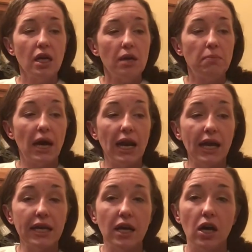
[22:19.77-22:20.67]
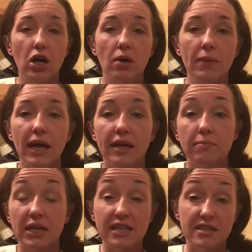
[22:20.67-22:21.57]
But I get home, and
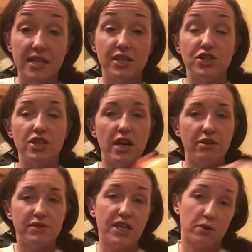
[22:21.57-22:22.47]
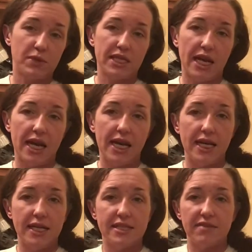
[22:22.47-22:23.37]
because of this, you know, dinner was late
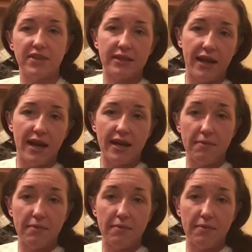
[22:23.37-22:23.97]
and stuff like that.